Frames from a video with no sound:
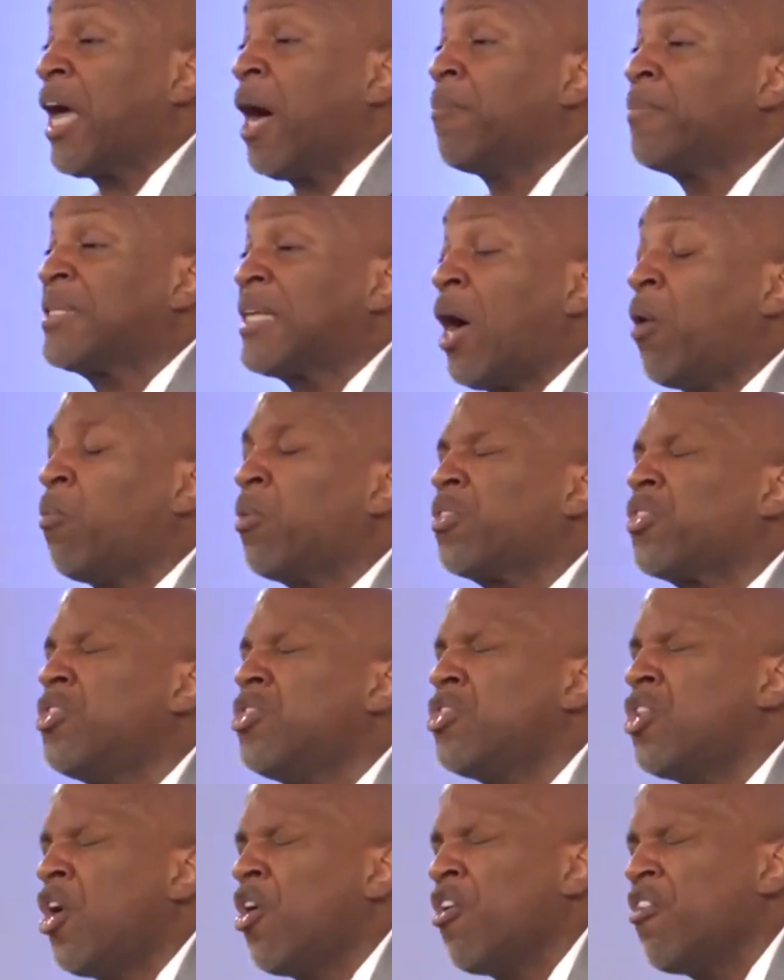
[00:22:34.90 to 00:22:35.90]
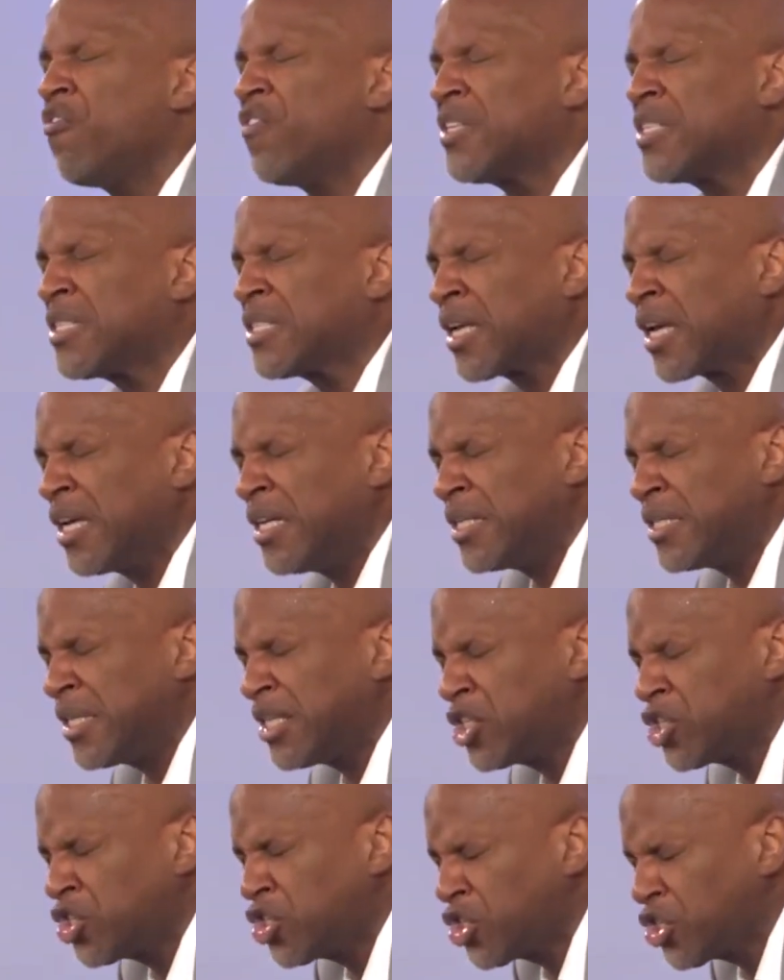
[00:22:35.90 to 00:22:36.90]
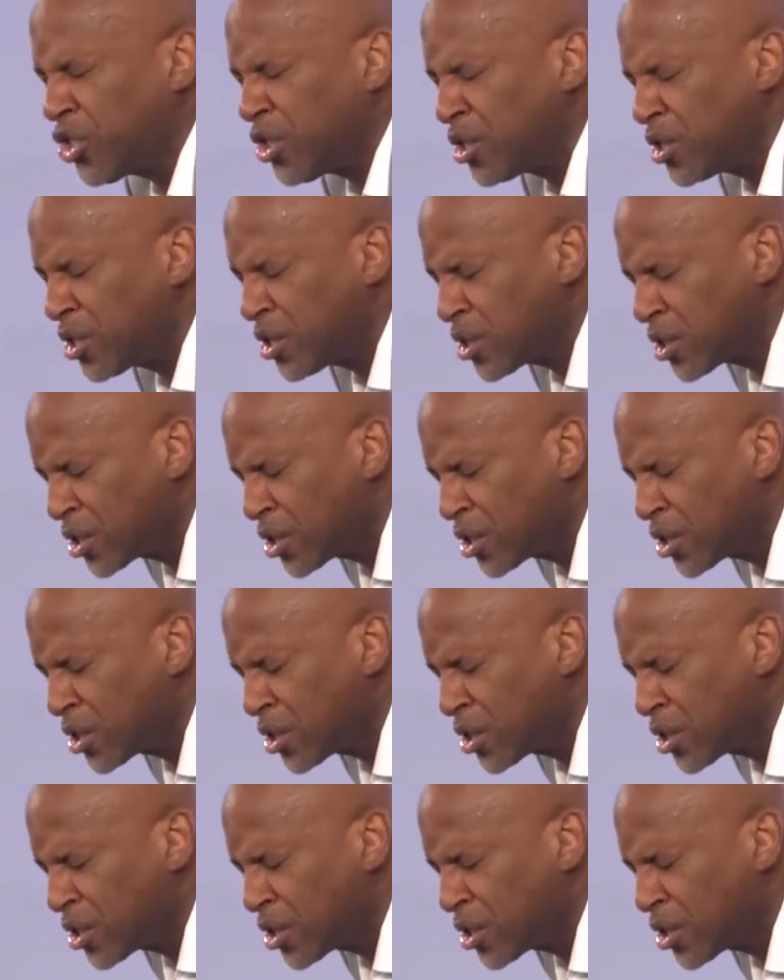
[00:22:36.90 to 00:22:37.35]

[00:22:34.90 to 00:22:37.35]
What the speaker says: comes out with nervous conditions.